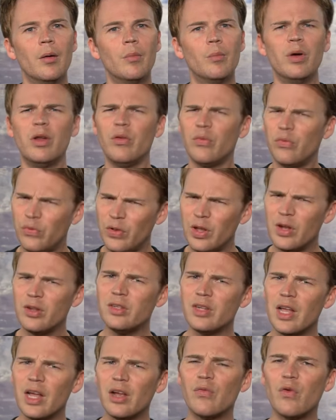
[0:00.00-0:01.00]
but it
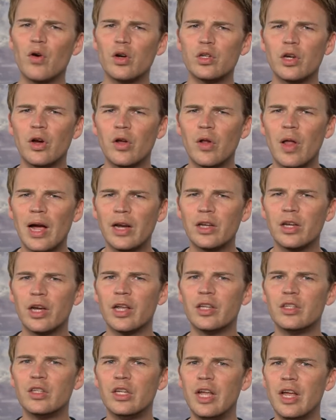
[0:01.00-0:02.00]
feels like Virgin Galactic
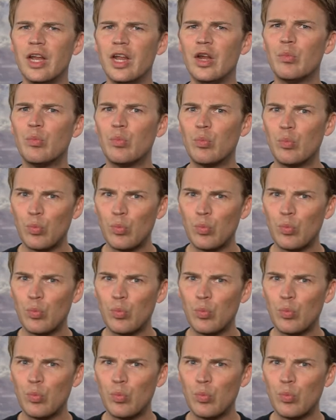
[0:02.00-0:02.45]
is getting